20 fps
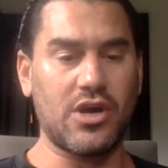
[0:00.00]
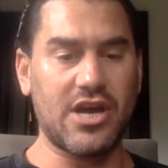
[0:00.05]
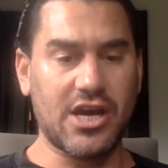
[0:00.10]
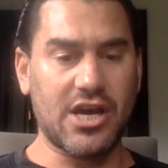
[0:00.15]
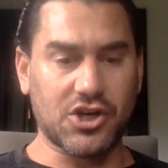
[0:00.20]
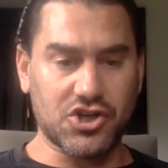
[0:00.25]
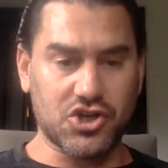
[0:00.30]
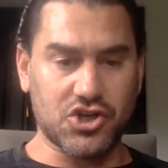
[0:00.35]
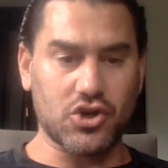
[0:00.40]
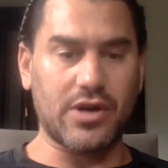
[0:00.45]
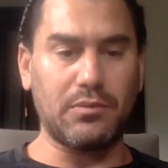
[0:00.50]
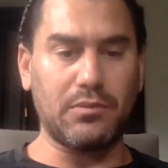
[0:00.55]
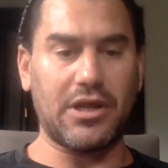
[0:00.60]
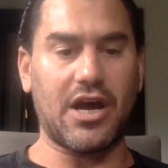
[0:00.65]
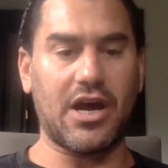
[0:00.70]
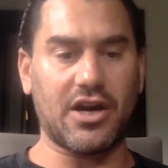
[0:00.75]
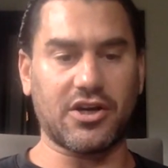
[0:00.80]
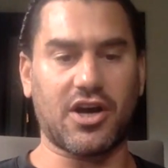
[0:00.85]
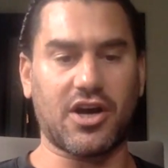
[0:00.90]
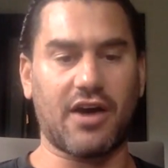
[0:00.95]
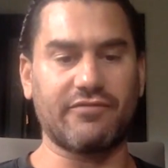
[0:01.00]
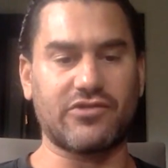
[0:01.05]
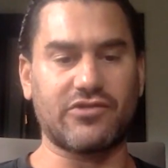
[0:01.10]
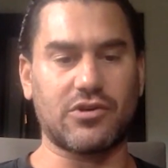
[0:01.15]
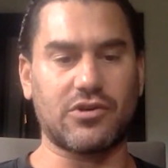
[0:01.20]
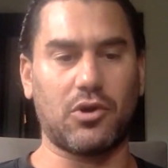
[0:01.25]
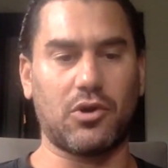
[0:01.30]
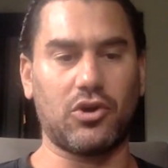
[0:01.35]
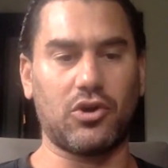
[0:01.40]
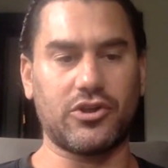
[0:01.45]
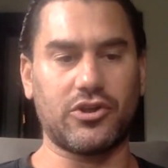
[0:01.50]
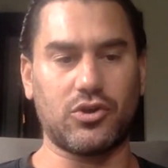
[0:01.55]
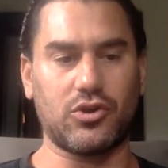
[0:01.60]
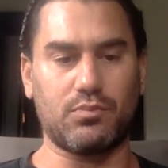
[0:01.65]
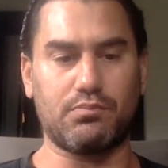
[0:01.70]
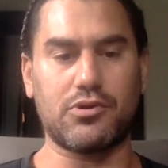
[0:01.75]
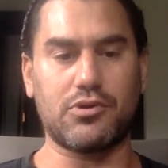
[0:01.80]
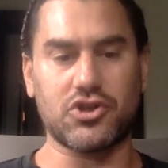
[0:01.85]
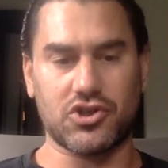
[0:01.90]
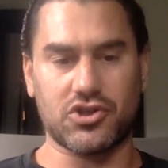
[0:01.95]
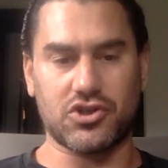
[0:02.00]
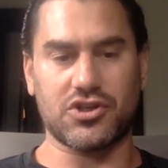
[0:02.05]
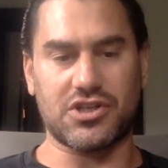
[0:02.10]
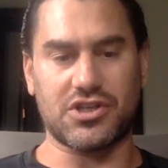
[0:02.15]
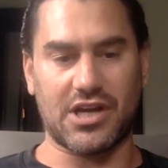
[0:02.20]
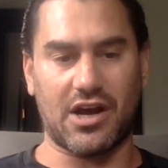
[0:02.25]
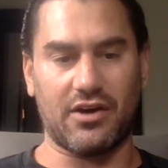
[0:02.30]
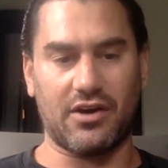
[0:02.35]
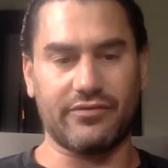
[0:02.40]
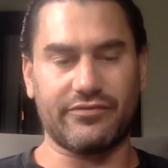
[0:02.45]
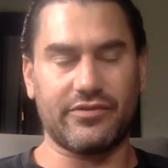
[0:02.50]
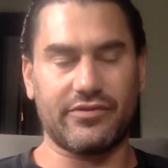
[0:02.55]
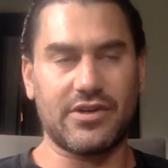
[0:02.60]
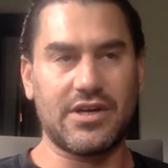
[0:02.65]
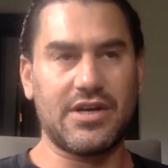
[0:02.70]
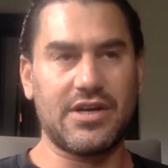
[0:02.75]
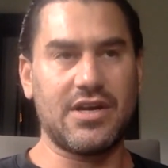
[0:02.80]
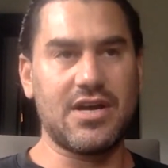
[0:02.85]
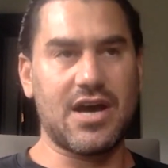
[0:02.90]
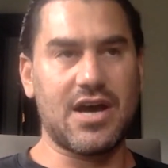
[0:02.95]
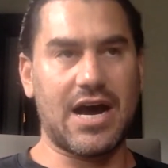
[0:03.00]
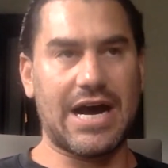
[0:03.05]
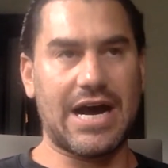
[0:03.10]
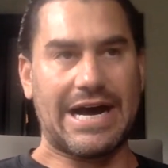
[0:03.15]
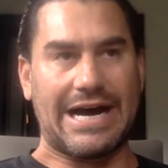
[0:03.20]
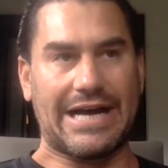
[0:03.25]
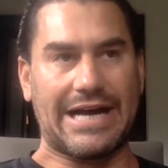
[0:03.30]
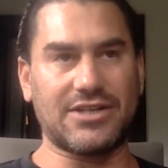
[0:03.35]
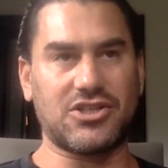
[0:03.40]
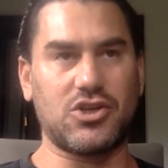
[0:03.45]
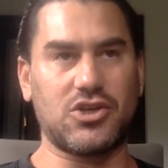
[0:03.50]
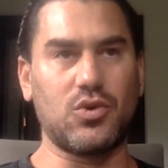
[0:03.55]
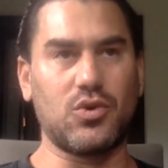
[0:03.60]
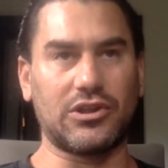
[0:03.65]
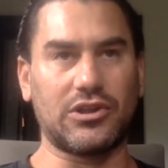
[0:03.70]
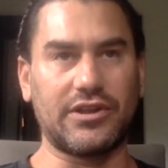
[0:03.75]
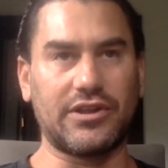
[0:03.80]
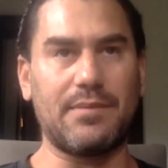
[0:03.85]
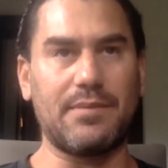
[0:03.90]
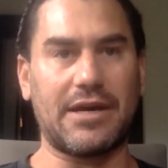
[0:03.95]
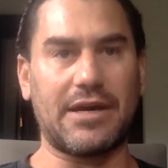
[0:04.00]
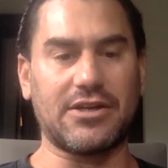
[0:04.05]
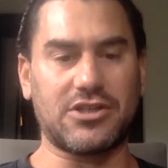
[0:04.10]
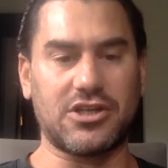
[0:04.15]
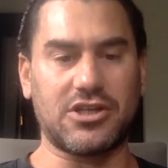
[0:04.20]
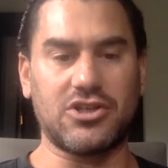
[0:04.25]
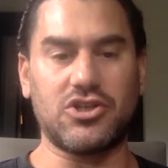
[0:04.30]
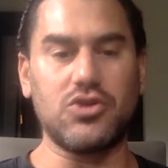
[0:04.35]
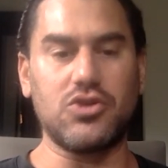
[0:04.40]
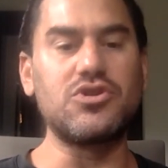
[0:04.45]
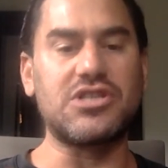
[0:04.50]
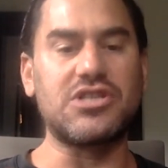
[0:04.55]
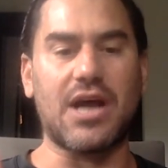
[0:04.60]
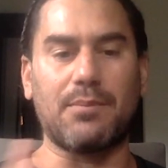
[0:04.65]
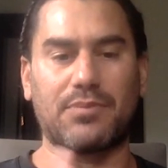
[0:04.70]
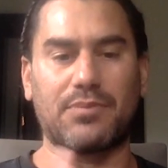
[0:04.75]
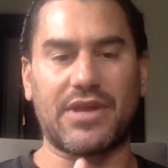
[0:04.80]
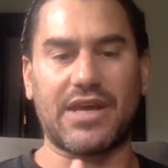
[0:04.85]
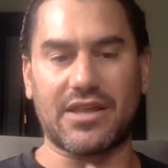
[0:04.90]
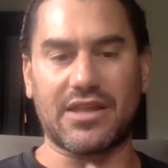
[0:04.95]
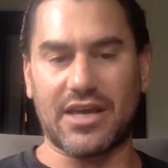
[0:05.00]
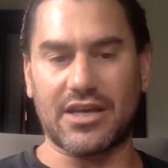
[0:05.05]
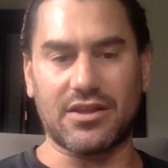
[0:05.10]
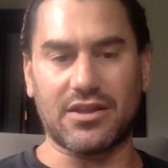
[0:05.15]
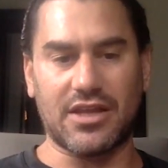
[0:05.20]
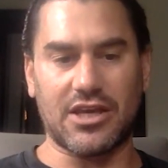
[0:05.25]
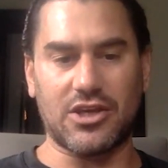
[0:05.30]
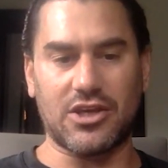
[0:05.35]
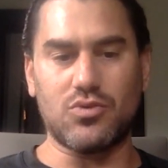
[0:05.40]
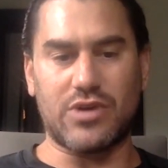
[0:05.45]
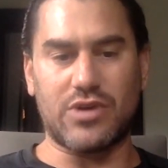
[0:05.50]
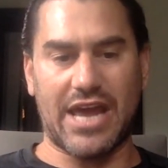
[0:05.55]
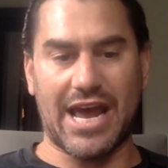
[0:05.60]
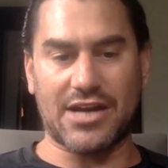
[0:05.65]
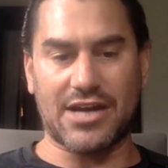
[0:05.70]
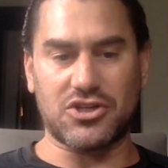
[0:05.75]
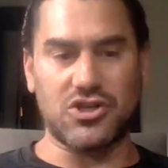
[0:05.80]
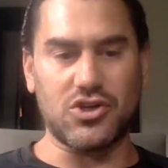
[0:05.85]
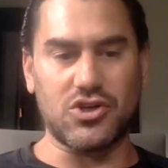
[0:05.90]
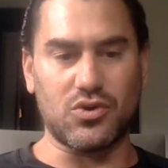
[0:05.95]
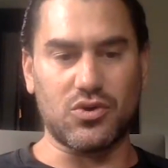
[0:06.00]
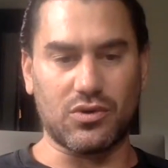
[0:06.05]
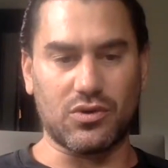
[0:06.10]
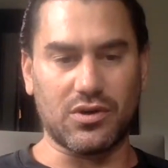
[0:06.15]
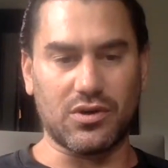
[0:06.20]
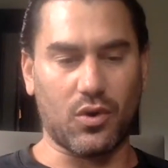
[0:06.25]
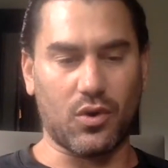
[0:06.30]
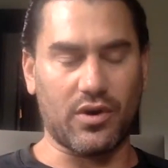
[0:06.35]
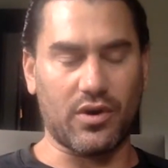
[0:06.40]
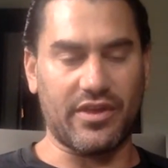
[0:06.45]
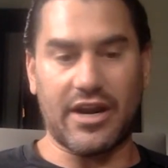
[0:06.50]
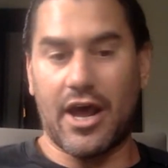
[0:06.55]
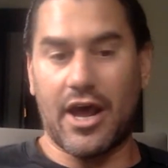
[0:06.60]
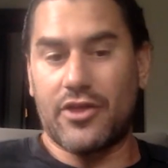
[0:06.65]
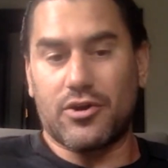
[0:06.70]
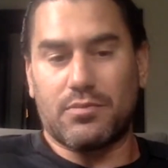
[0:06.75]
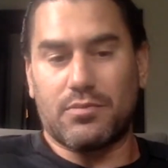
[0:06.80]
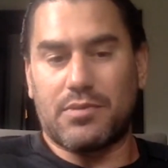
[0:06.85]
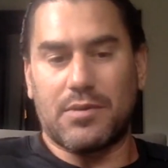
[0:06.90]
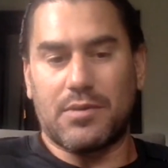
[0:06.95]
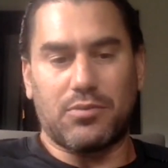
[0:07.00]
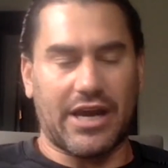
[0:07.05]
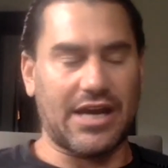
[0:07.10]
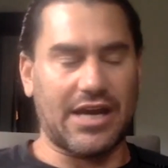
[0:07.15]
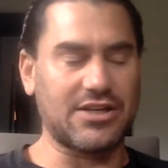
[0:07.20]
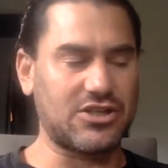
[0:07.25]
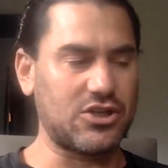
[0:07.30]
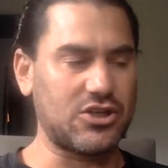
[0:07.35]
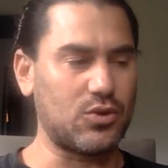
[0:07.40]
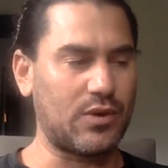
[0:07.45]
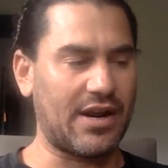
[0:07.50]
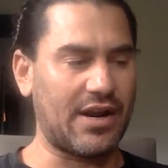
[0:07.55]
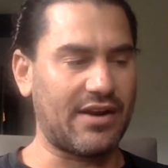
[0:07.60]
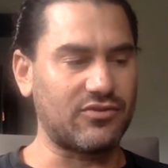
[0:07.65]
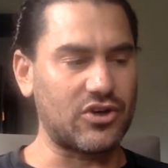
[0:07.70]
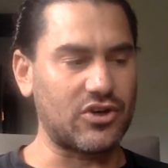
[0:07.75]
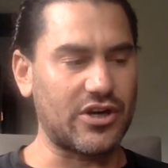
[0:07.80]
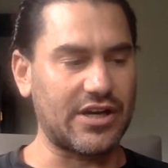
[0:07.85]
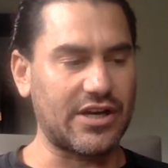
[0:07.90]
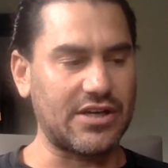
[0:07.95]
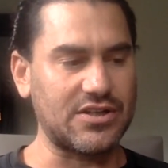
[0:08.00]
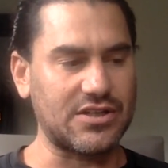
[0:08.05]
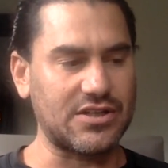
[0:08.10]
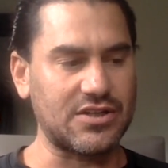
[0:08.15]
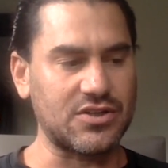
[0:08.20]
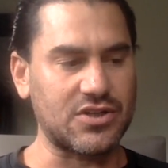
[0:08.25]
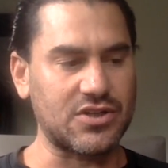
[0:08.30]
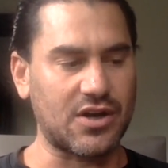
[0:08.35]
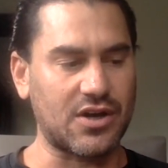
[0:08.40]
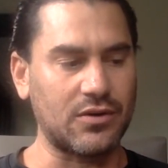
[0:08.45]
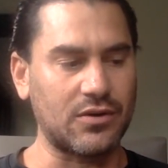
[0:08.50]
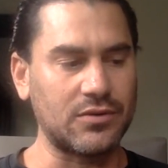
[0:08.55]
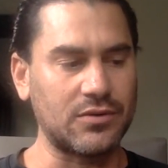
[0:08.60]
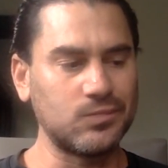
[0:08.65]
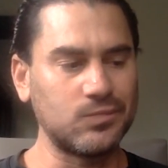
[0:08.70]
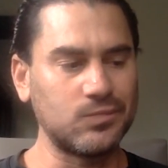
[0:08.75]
extremely uncomfortable and you push yourself to a limit to do something that you can't do or that other people can't do, whatever it is. And so